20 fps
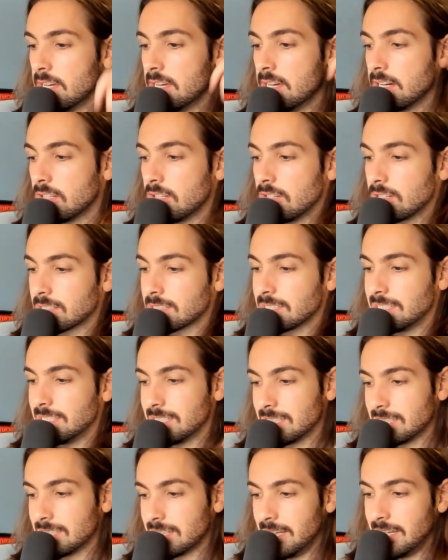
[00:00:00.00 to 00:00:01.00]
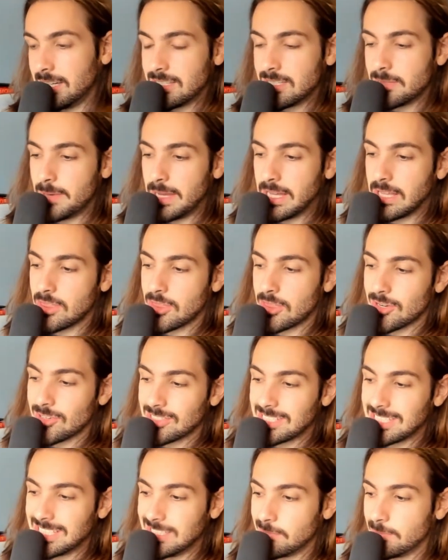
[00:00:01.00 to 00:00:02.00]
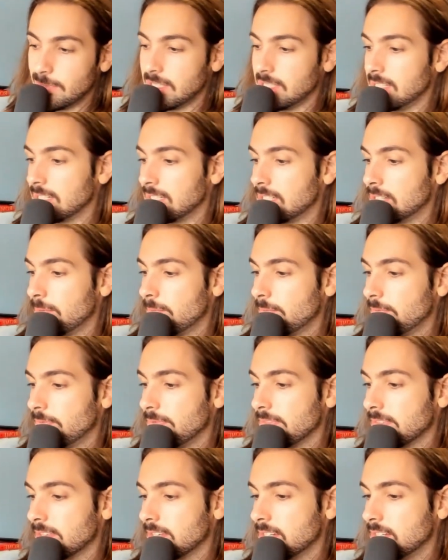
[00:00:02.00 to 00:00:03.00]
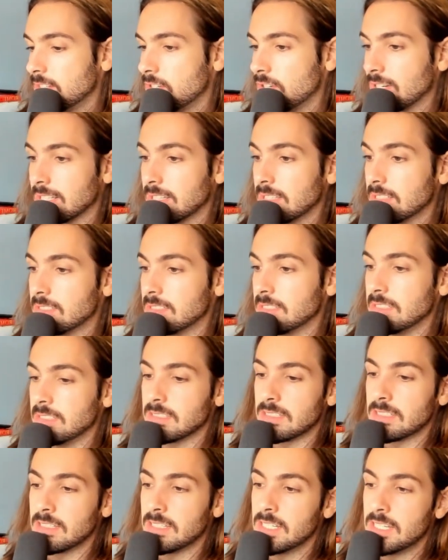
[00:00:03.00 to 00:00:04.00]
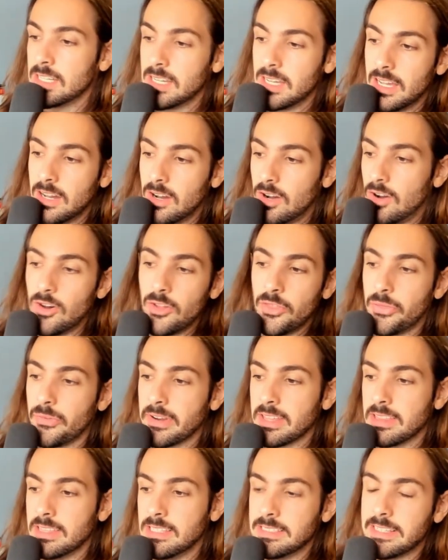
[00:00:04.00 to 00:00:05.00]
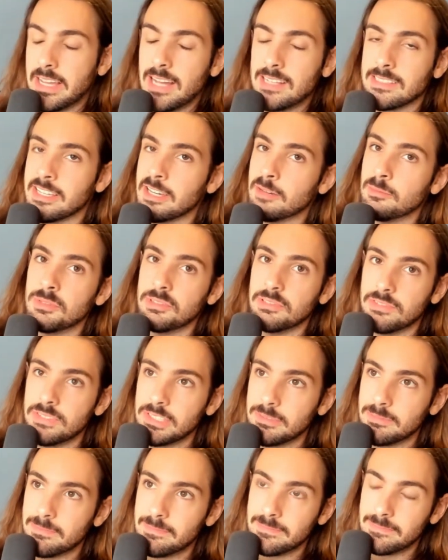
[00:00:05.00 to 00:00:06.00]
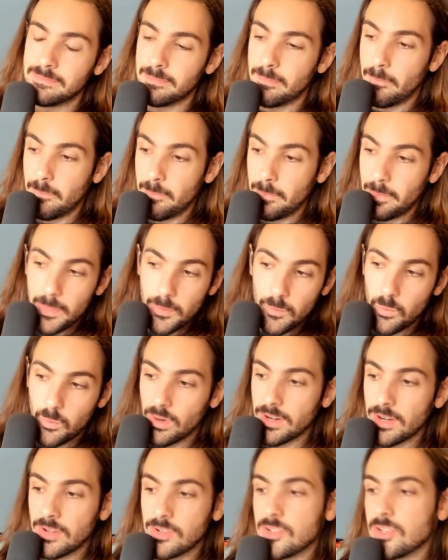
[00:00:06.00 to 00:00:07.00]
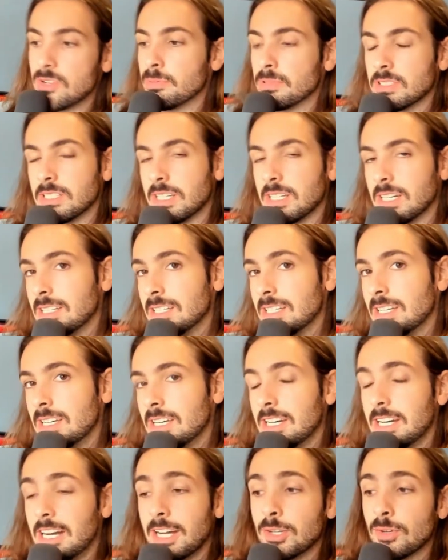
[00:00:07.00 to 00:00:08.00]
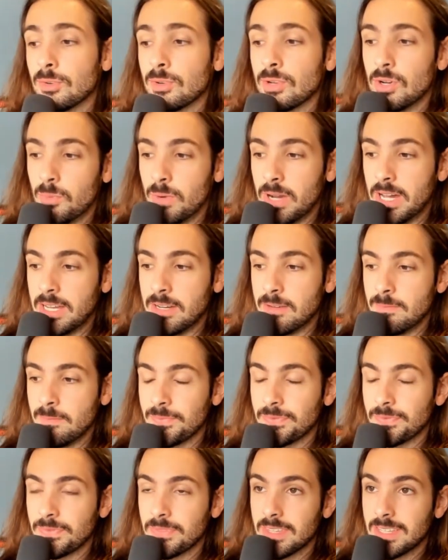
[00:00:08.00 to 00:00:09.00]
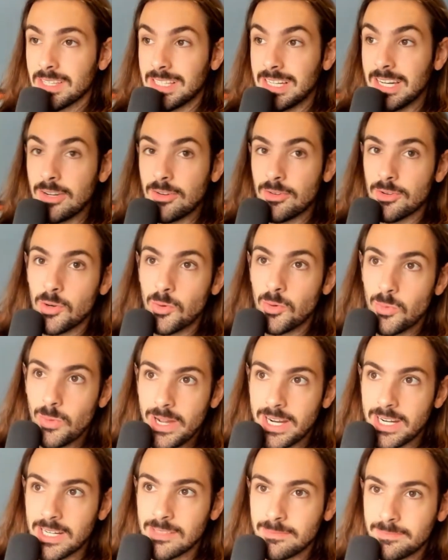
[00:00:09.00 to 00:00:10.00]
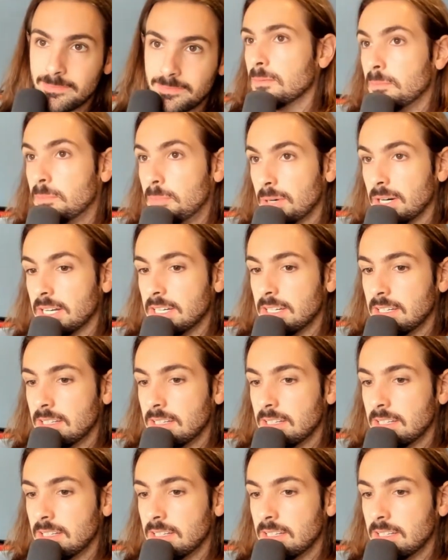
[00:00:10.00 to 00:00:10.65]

Clarkson is slated to make $13 million during this season. All three of these guys get moved. 100%. I don't know when, I don't know where, but